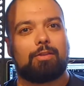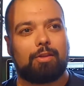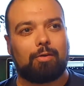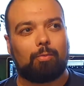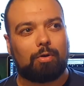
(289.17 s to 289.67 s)

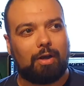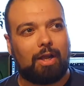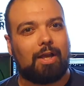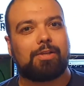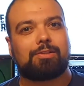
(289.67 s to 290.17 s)
that would
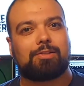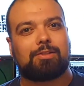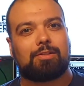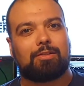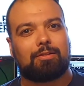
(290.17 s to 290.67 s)

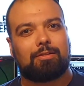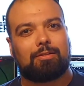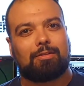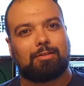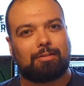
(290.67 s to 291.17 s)
last
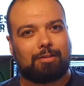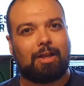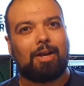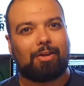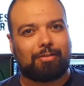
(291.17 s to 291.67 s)
a
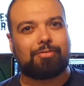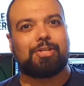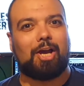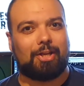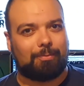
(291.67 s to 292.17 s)

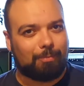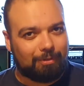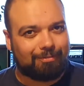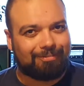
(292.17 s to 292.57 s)
lifetime.